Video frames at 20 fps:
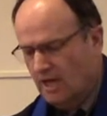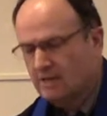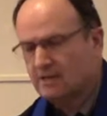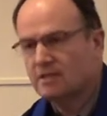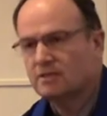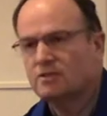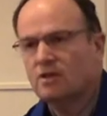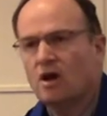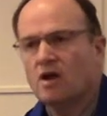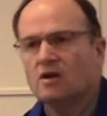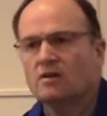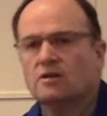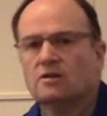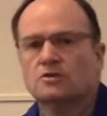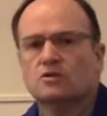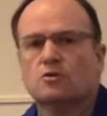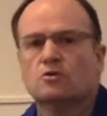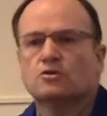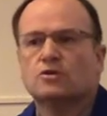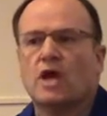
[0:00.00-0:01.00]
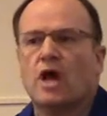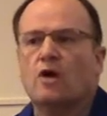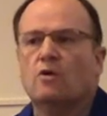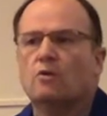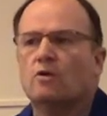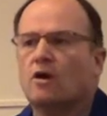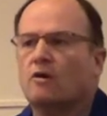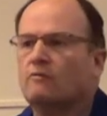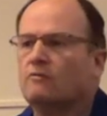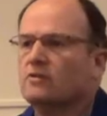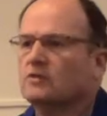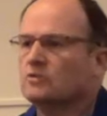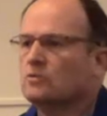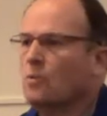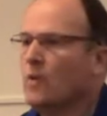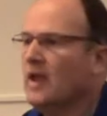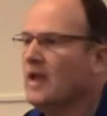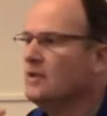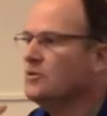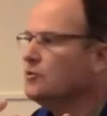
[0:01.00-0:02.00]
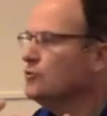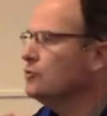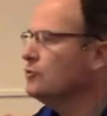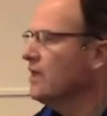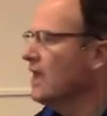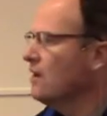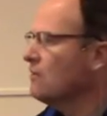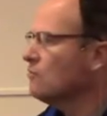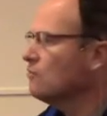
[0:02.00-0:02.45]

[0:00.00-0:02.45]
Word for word: the darkness goes out of its way to get